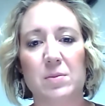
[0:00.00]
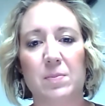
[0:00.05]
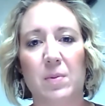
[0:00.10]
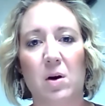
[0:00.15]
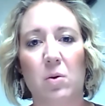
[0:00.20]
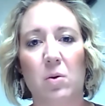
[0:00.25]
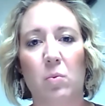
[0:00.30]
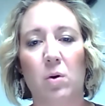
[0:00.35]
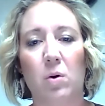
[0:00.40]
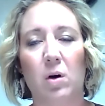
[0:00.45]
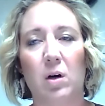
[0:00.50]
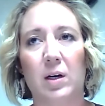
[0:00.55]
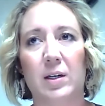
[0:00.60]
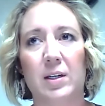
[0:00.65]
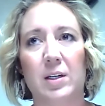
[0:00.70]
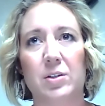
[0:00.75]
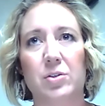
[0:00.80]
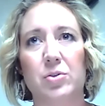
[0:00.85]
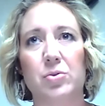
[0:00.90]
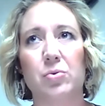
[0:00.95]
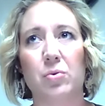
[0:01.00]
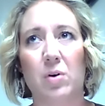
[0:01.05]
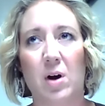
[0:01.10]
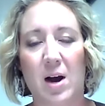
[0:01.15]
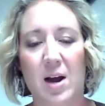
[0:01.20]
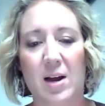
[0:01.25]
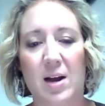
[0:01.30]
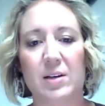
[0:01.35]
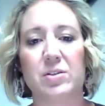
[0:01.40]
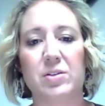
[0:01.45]
but we're going to
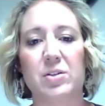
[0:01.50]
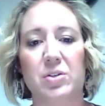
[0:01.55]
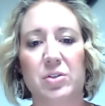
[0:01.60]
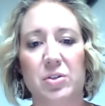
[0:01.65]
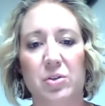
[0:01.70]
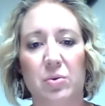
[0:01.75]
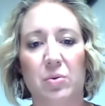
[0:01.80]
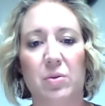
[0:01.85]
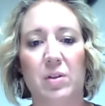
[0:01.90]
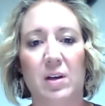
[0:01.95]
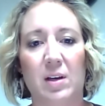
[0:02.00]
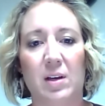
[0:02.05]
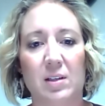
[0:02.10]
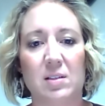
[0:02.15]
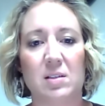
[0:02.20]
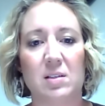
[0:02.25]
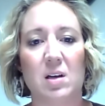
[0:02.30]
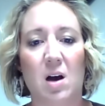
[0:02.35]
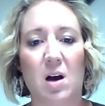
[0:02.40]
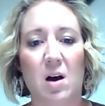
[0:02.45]
try to do things